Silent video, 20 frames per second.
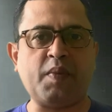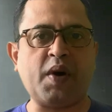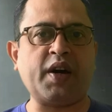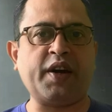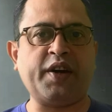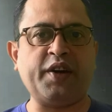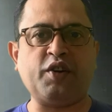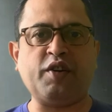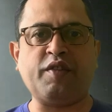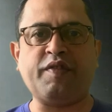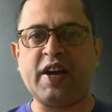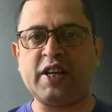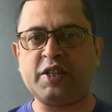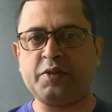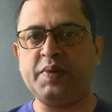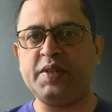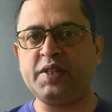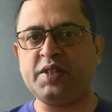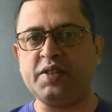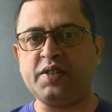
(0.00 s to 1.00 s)
market of
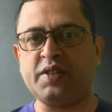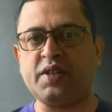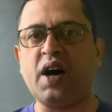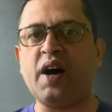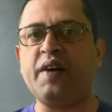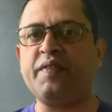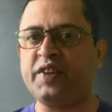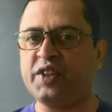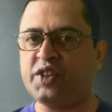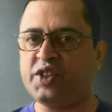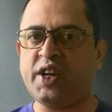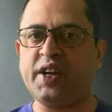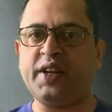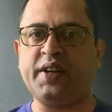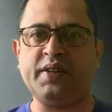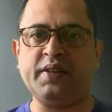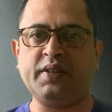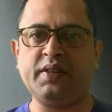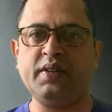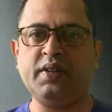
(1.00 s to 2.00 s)
asbestos after
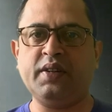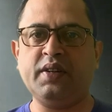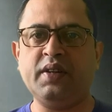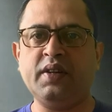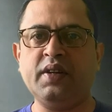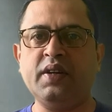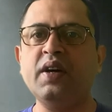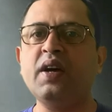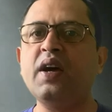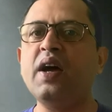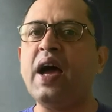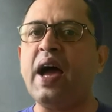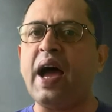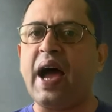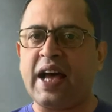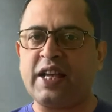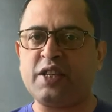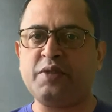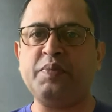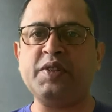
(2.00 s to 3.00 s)
China.
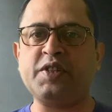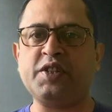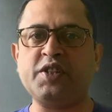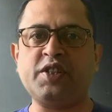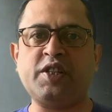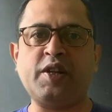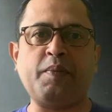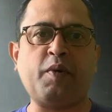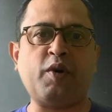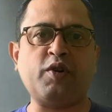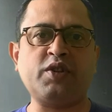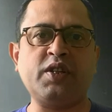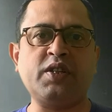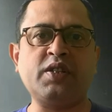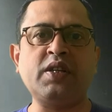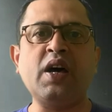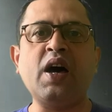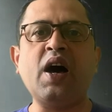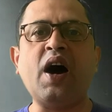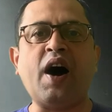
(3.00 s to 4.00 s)
Asbestos
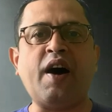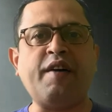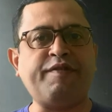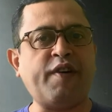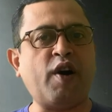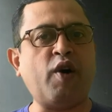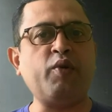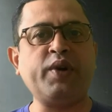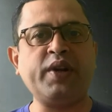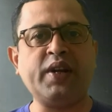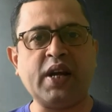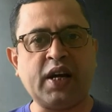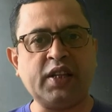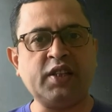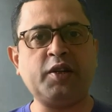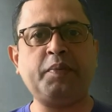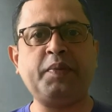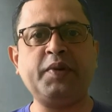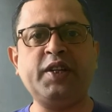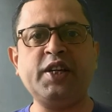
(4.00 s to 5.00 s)
deposits are found in
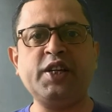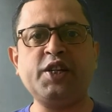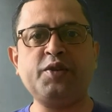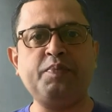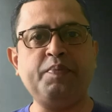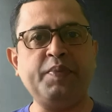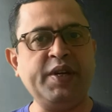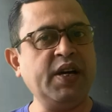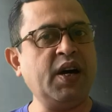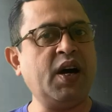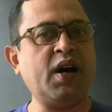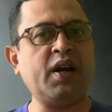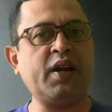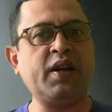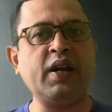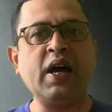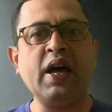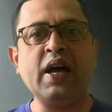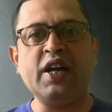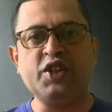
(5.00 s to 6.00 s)
Andhra Pradesh,
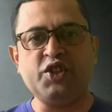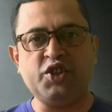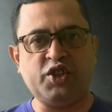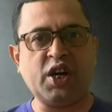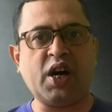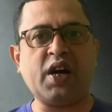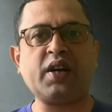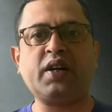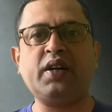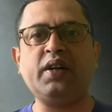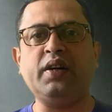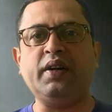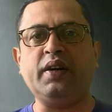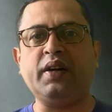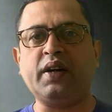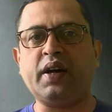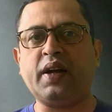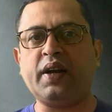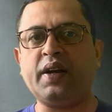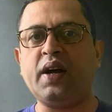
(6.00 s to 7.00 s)
Bihar,
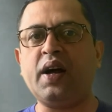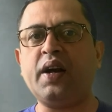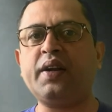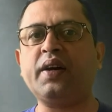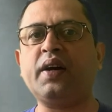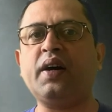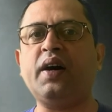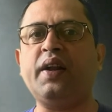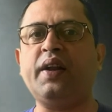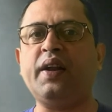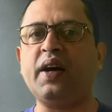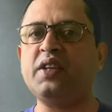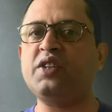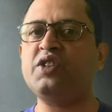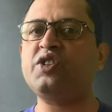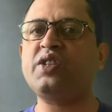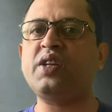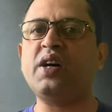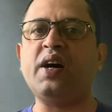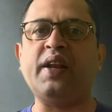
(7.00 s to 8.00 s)
Jharkhand, Karnataka,
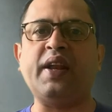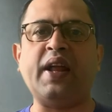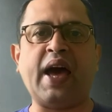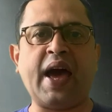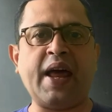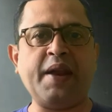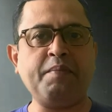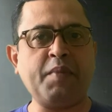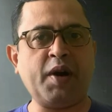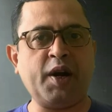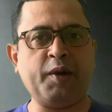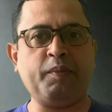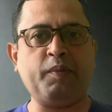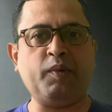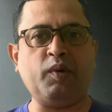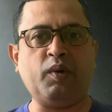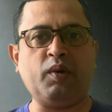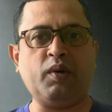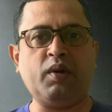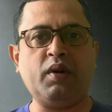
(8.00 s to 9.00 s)
Rajasthan, and
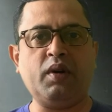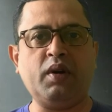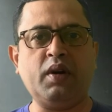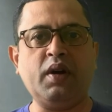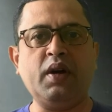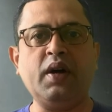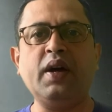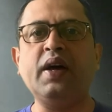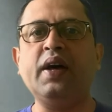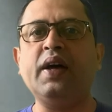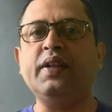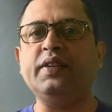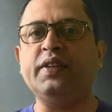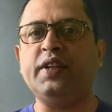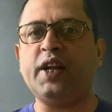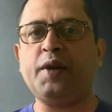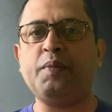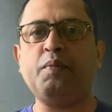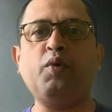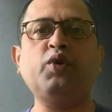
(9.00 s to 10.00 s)
Manipur.
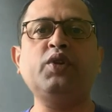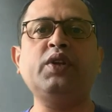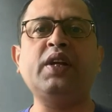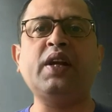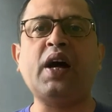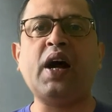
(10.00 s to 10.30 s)
There are more than